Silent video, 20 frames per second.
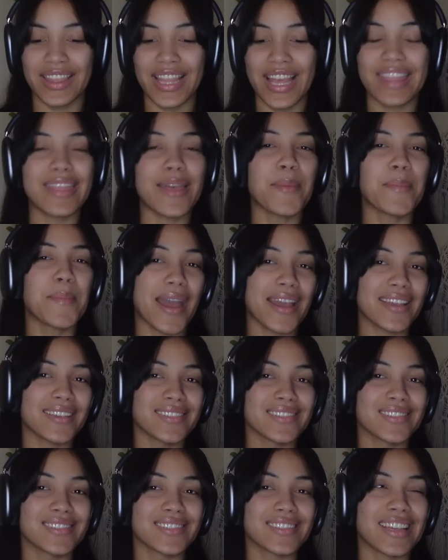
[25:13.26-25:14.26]
Like, the
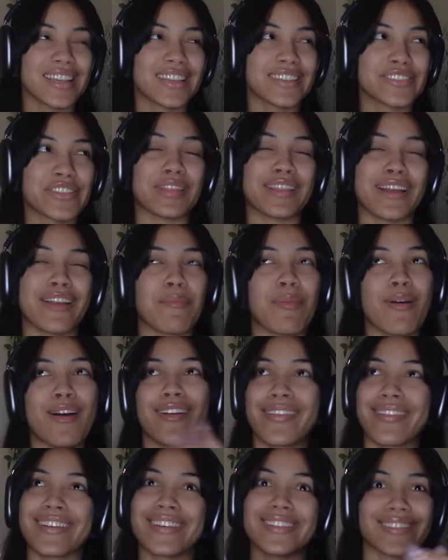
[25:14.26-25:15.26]
mess is, like,
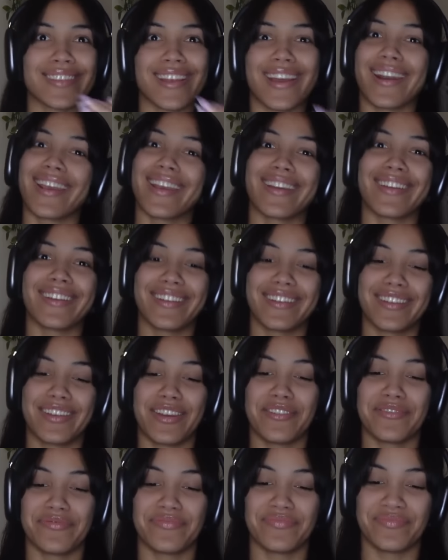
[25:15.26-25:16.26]
part of the aesthetic, you
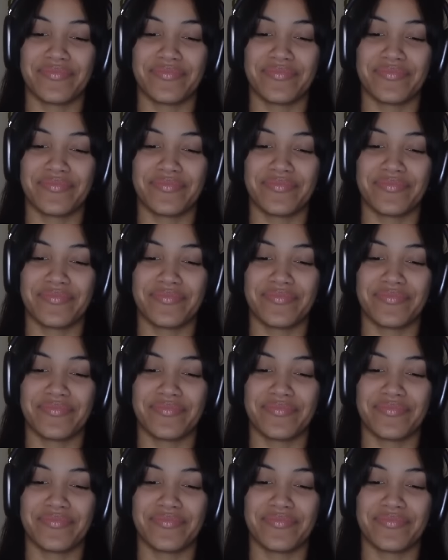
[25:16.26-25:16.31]
know?